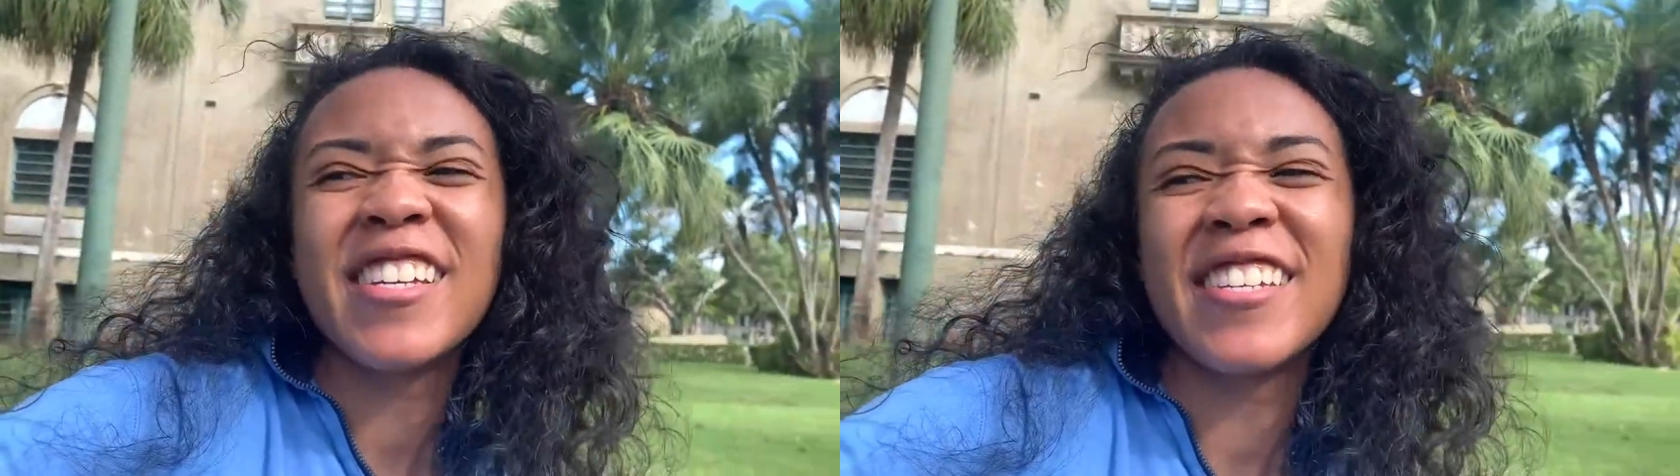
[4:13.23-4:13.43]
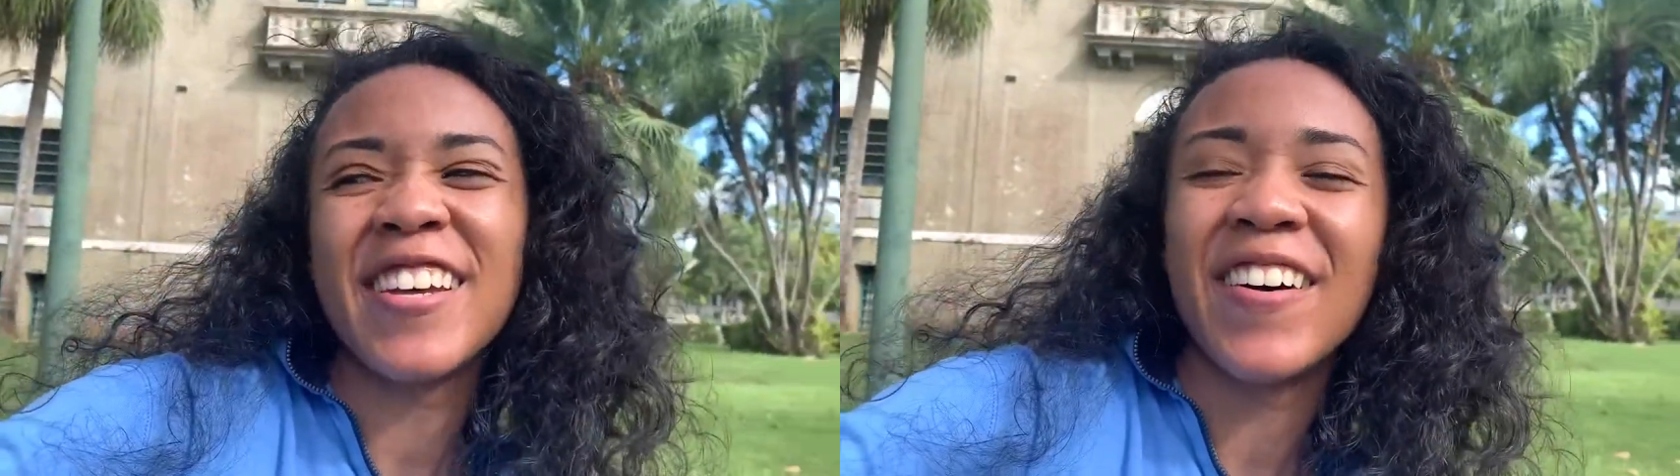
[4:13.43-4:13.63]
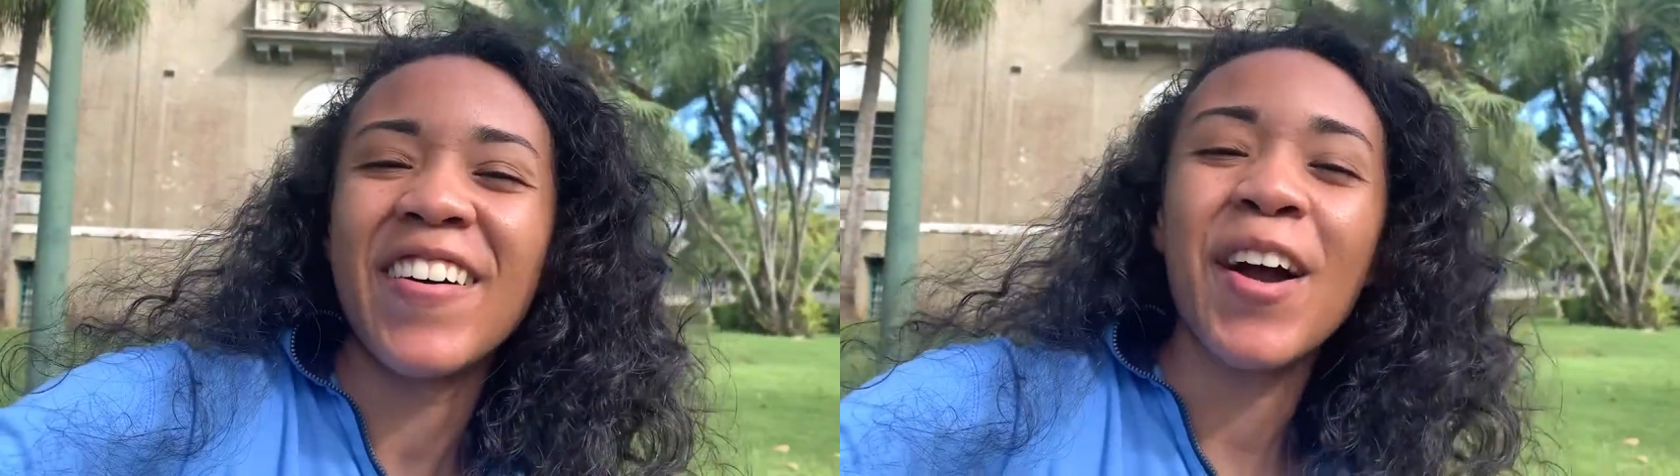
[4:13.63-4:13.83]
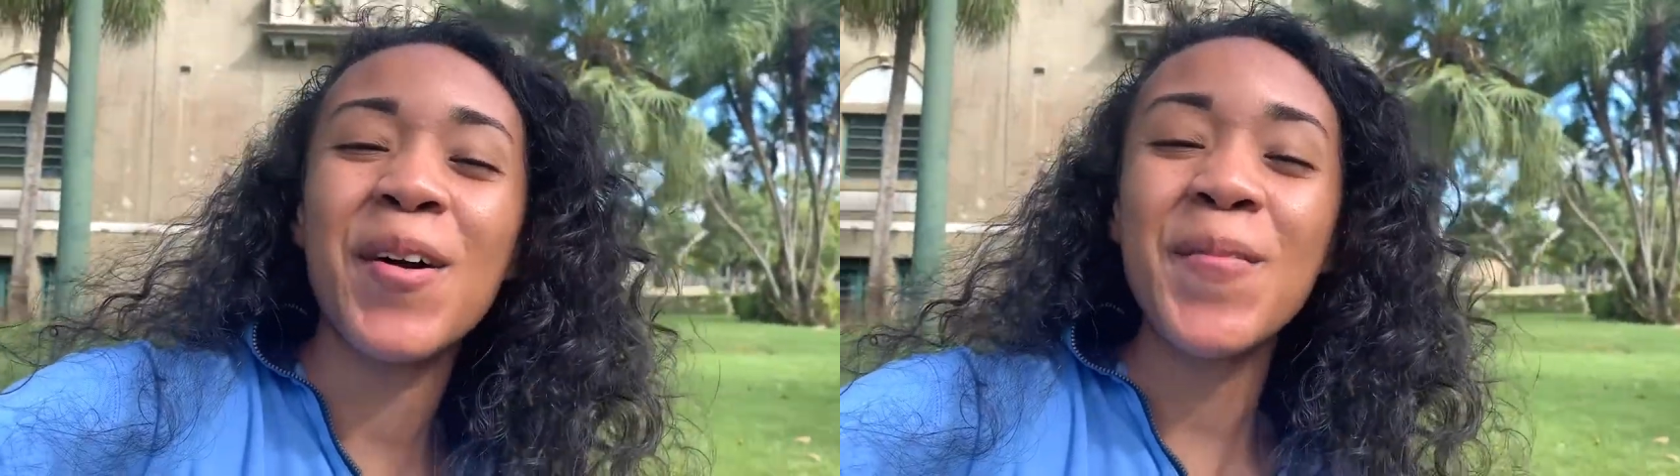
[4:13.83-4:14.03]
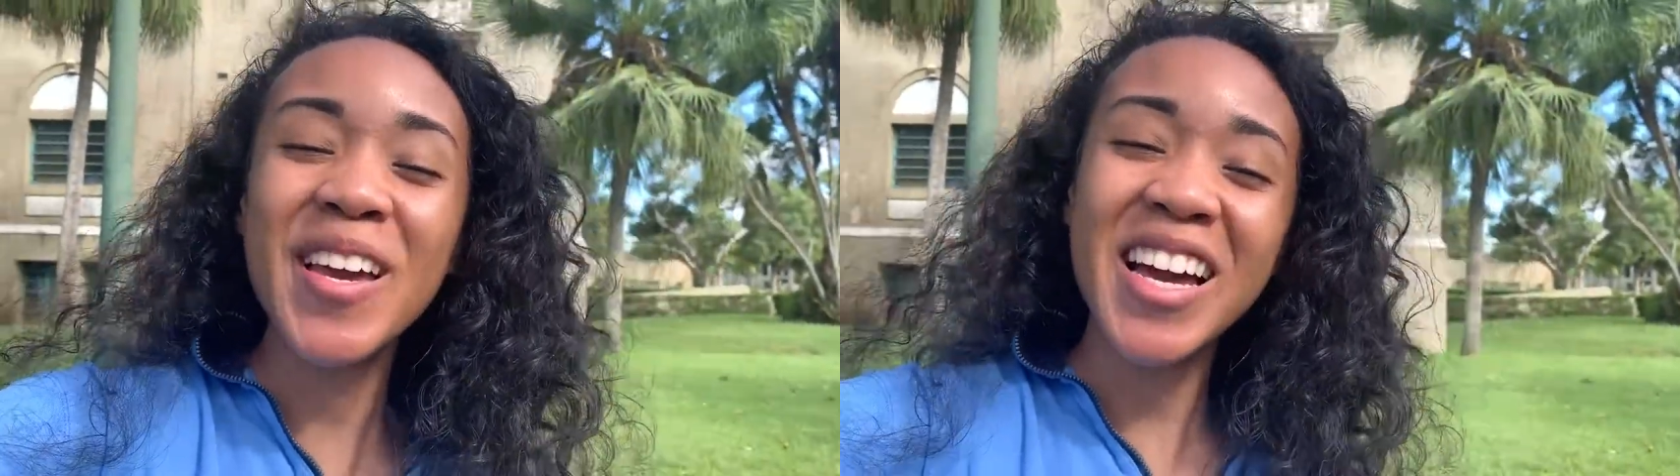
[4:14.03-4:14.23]
So I
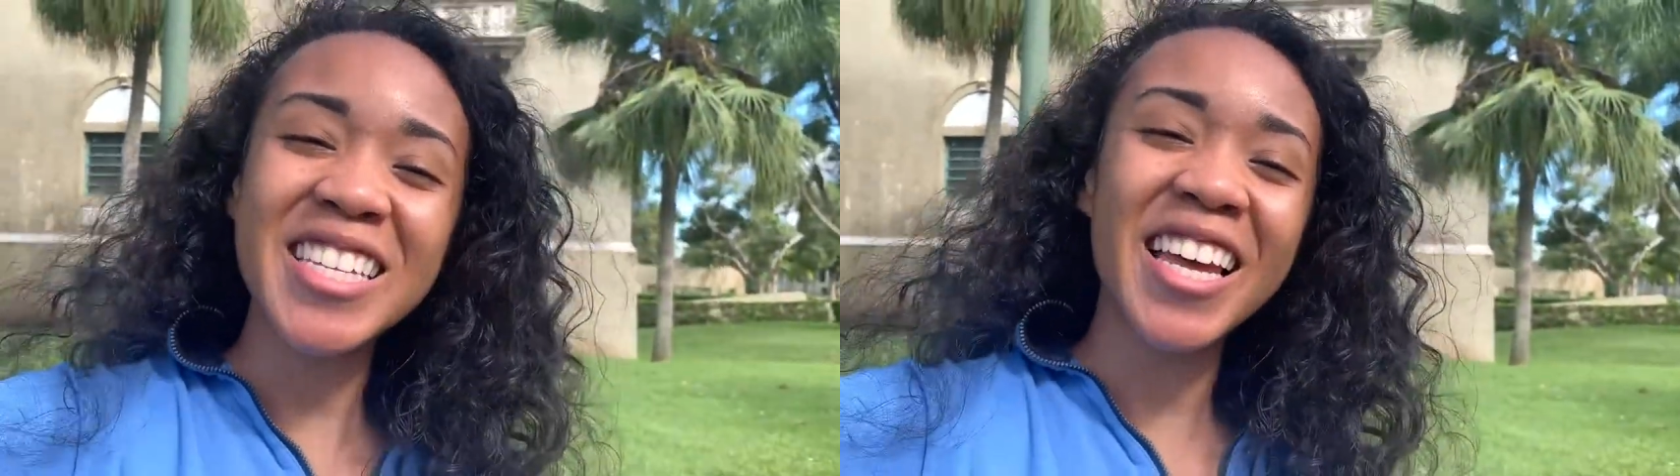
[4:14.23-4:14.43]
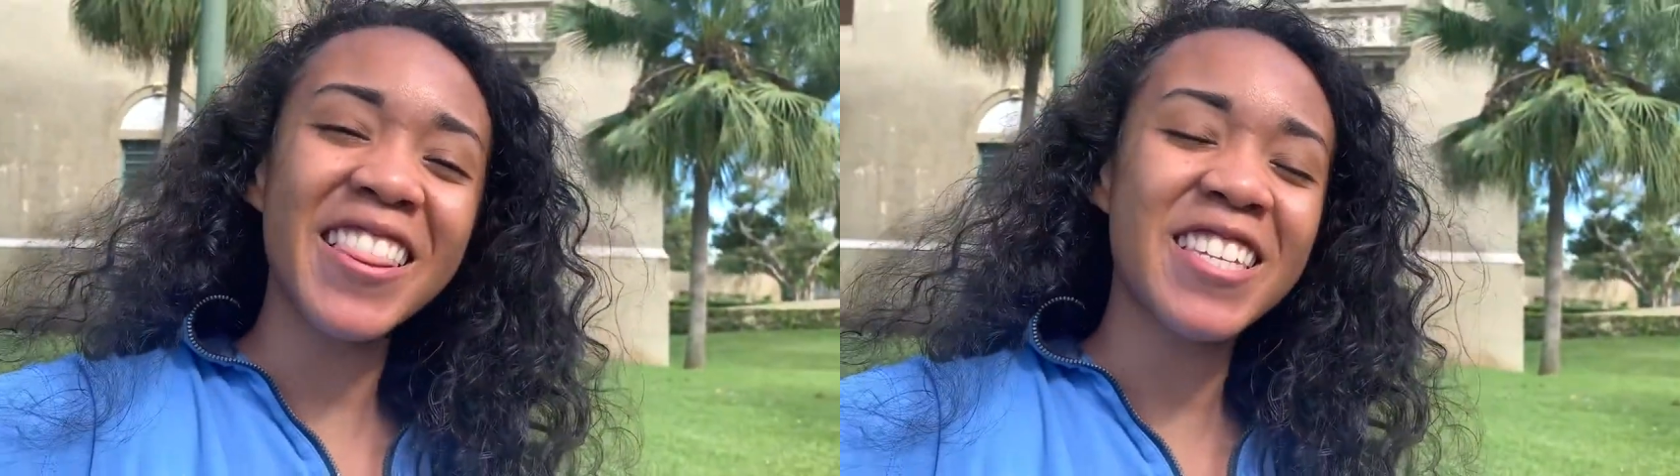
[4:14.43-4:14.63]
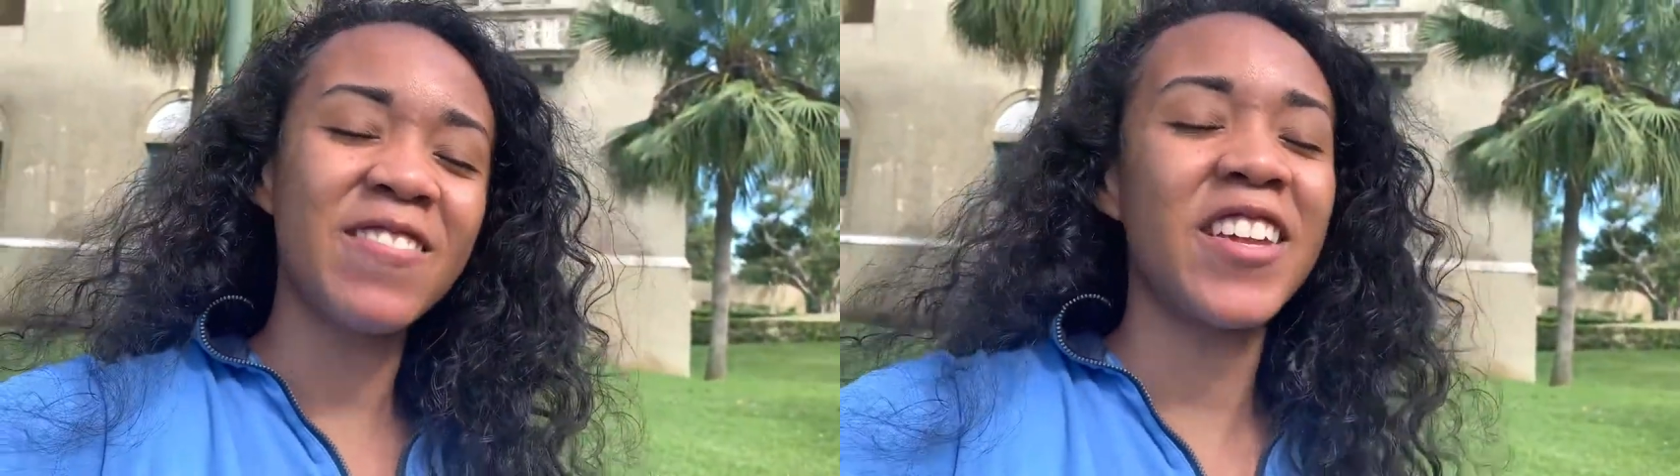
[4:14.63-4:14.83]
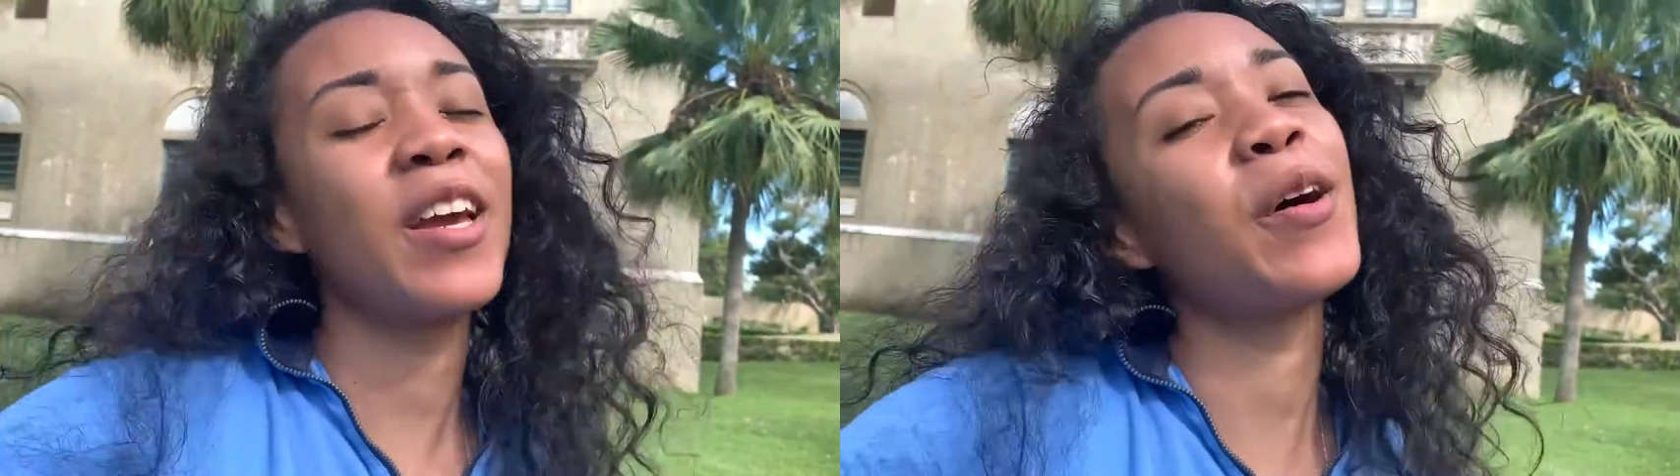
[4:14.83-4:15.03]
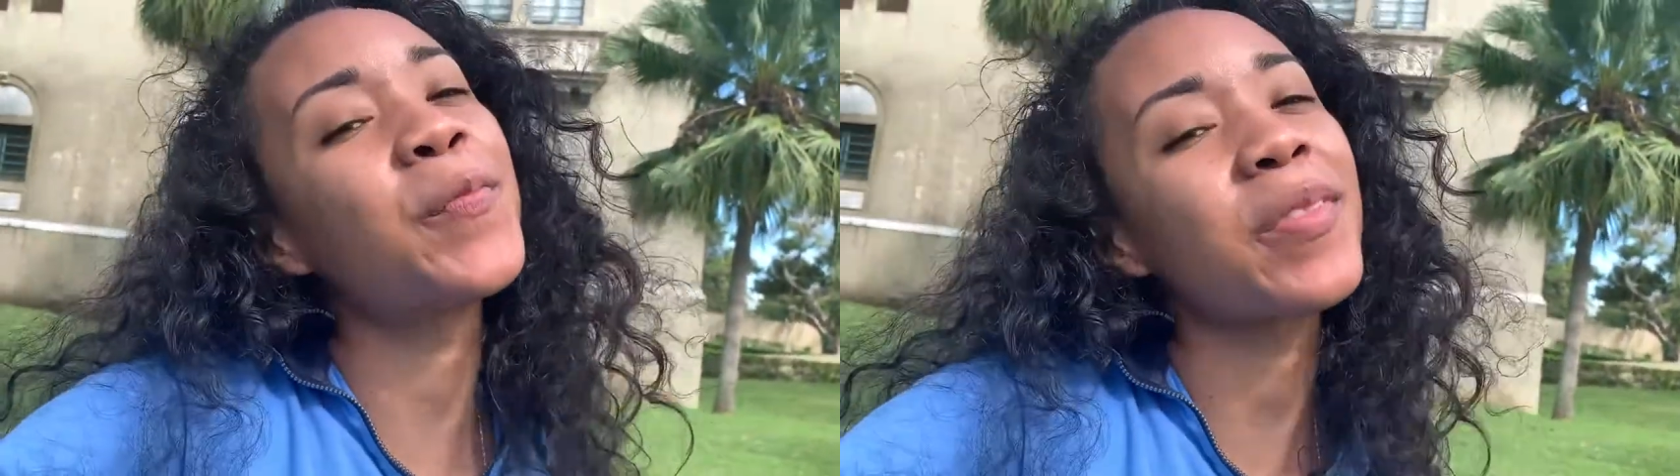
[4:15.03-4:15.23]
hope you guys like this
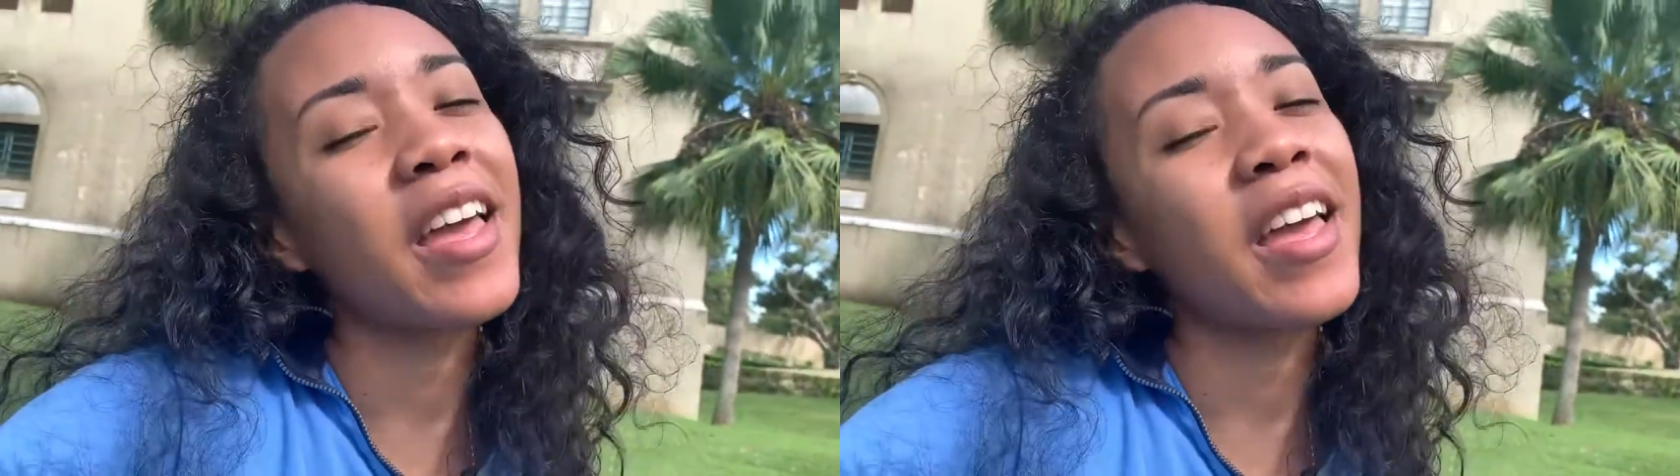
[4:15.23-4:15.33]
video,